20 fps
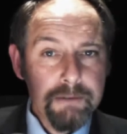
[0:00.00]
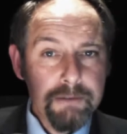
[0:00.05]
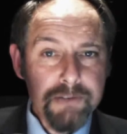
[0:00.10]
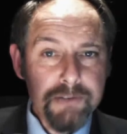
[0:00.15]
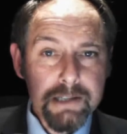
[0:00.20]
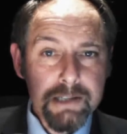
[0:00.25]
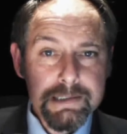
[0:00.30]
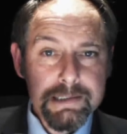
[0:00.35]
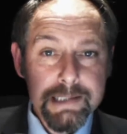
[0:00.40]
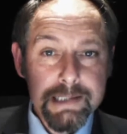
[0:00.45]

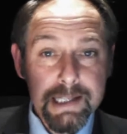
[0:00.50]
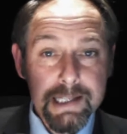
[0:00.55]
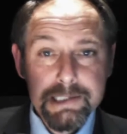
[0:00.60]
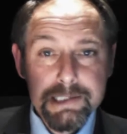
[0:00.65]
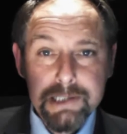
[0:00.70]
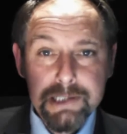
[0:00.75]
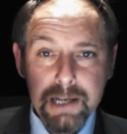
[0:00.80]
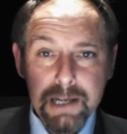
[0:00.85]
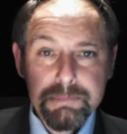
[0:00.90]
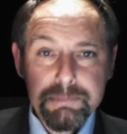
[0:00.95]
Folks,
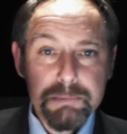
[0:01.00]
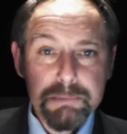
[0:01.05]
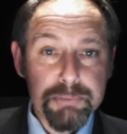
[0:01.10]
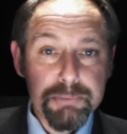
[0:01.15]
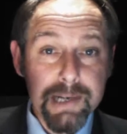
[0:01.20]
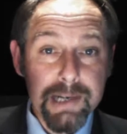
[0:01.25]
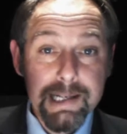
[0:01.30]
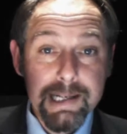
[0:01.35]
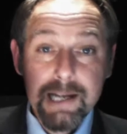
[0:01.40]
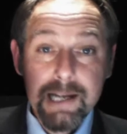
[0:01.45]
it's time to
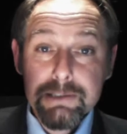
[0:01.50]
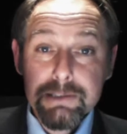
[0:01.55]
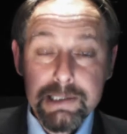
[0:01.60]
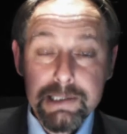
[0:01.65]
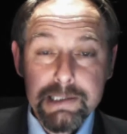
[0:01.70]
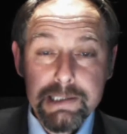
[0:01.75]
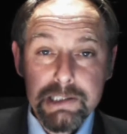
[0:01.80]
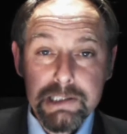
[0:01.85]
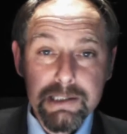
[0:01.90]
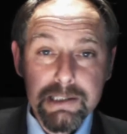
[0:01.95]
break out
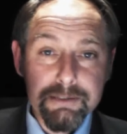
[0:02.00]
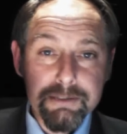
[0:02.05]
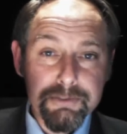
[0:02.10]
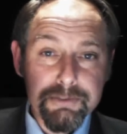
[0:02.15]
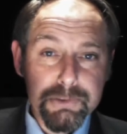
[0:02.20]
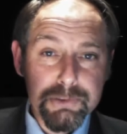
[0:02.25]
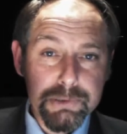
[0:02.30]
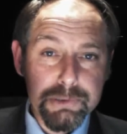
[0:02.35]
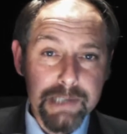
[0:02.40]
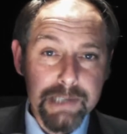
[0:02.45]
the digital
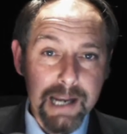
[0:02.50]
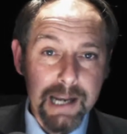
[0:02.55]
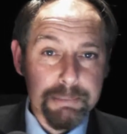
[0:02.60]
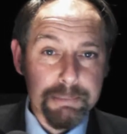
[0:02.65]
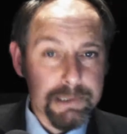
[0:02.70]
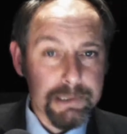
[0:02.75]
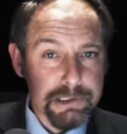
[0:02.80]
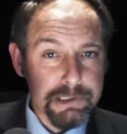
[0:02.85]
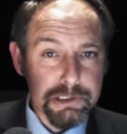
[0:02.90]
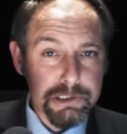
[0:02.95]
fool's
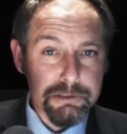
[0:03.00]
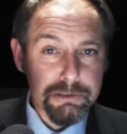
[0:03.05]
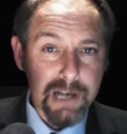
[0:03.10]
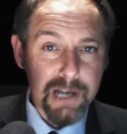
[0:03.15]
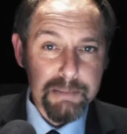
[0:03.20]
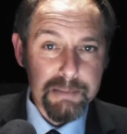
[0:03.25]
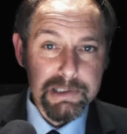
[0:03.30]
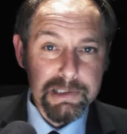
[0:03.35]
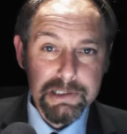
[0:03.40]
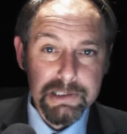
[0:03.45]
cap and
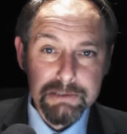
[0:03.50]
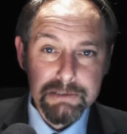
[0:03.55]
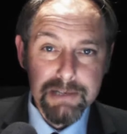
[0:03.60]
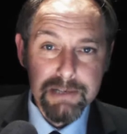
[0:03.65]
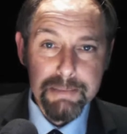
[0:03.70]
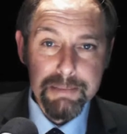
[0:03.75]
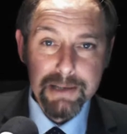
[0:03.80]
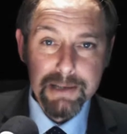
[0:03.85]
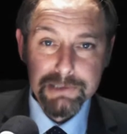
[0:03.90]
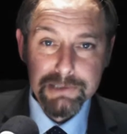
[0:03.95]
scribe another
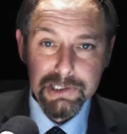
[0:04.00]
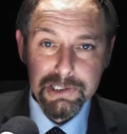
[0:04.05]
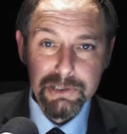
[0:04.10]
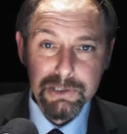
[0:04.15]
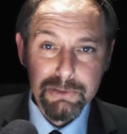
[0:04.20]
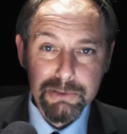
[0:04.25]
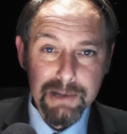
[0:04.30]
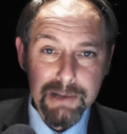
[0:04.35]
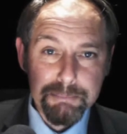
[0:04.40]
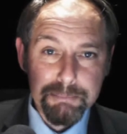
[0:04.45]
email to
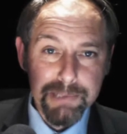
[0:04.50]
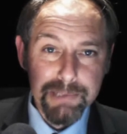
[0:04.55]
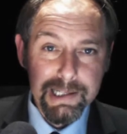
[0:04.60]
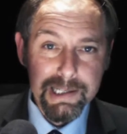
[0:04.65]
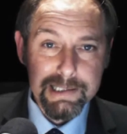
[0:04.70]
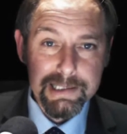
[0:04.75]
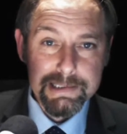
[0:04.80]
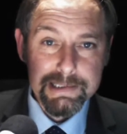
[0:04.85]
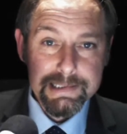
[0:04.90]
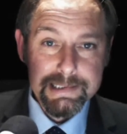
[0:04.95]
your
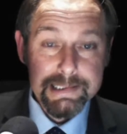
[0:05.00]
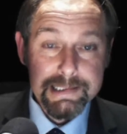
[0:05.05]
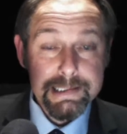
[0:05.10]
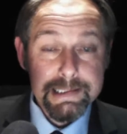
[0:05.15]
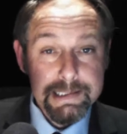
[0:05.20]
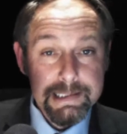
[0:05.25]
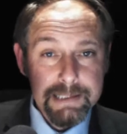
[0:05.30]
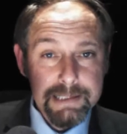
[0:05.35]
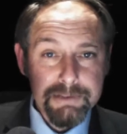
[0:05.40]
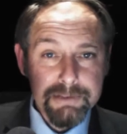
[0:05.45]
MP.
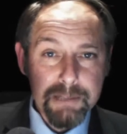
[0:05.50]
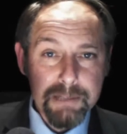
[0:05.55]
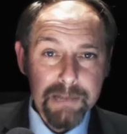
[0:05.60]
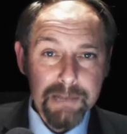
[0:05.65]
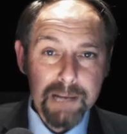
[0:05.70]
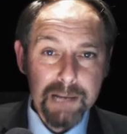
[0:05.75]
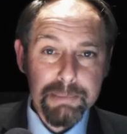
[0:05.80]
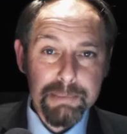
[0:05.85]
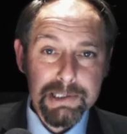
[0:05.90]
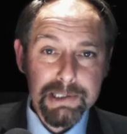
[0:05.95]
If I
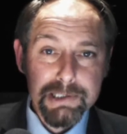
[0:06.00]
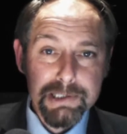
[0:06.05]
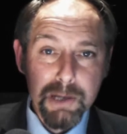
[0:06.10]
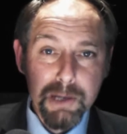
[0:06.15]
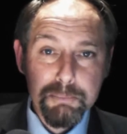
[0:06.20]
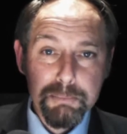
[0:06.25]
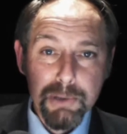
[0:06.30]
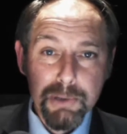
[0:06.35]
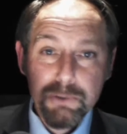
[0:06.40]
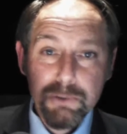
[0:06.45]
might be
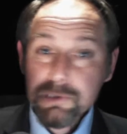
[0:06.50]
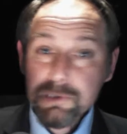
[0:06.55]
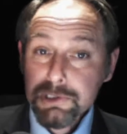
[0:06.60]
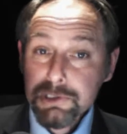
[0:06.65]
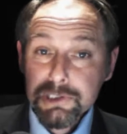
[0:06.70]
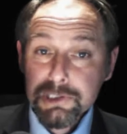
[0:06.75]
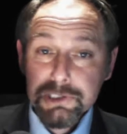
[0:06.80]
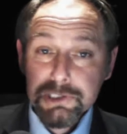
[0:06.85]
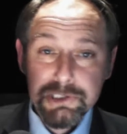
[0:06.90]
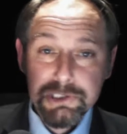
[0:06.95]
so bold
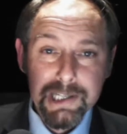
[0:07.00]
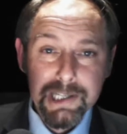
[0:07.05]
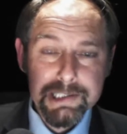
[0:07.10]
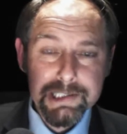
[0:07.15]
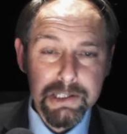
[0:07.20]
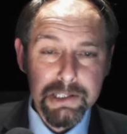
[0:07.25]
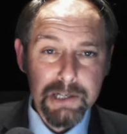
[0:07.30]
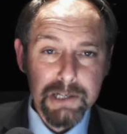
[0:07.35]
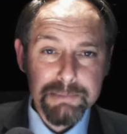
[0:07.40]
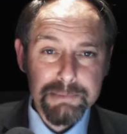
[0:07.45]
as to
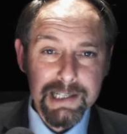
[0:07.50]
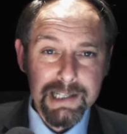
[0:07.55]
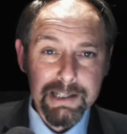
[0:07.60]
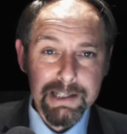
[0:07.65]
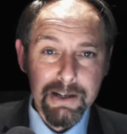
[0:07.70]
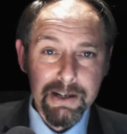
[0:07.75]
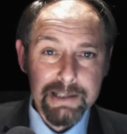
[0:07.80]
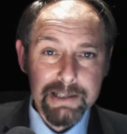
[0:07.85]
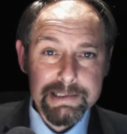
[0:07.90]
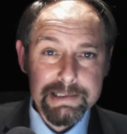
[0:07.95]
suggest an opening
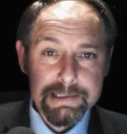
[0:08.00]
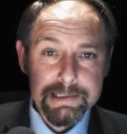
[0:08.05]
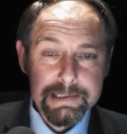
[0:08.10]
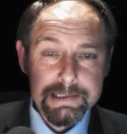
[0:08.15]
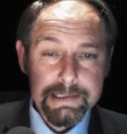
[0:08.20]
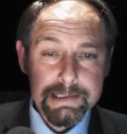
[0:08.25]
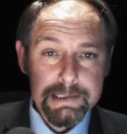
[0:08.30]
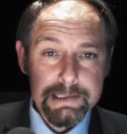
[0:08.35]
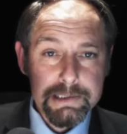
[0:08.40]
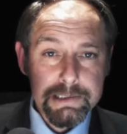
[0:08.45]
line,
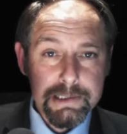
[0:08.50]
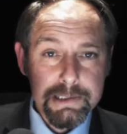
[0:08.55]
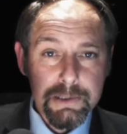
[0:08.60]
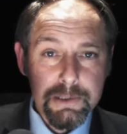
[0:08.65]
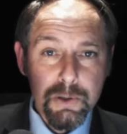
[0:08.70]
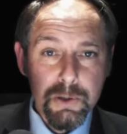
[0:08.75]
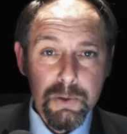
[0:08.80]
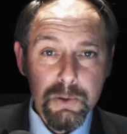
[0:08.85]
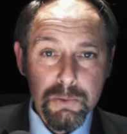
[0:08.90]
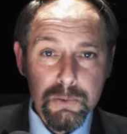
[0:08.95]

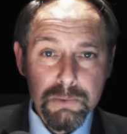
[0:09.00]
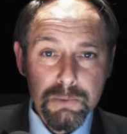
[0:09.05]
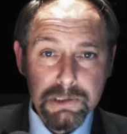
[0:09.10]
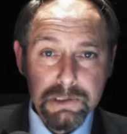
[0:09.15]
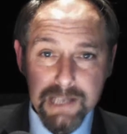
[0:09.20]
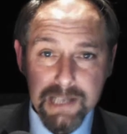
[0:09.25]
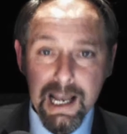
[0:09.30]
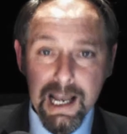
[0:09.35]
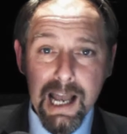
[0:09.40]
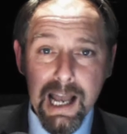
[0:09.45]

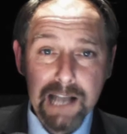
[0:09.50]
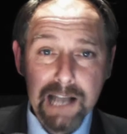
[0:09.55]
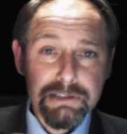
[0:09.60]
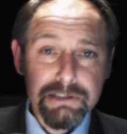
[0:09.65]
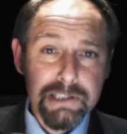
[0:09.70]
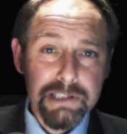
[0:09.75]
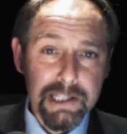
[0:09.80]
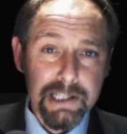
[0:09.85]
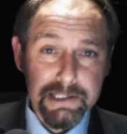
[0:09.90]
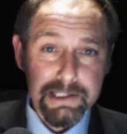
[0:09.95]
what the
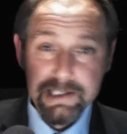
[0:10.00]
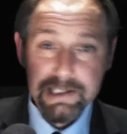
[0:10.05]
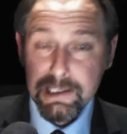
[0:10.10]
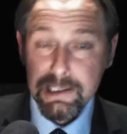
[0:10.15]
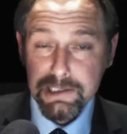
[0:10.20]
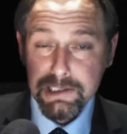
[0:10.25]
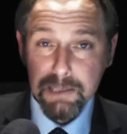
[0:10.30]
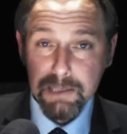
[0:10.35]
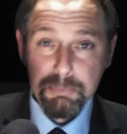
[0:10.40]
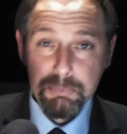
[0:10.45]
hell do you
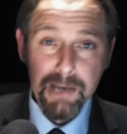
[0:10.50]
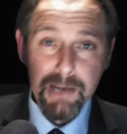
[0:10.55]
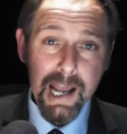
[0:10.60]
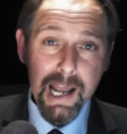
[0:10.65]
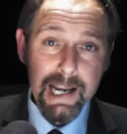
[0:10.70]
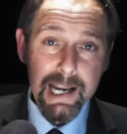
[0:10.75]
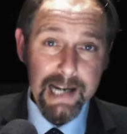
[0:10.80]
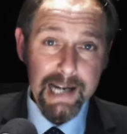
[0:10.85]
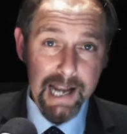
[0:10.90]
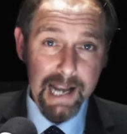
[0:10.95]
think you're
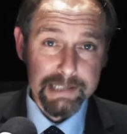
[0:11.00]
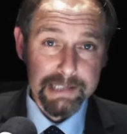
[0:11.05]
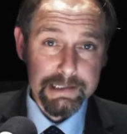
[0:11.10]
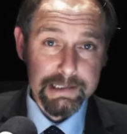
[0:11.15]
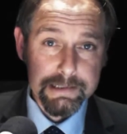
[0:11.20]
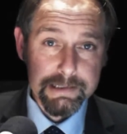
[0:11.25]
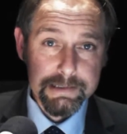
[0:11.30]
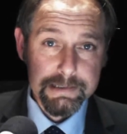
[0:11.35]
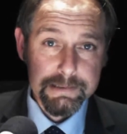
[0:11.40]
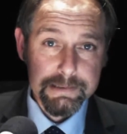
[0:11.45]
playing
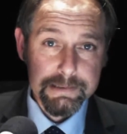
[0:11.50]
at?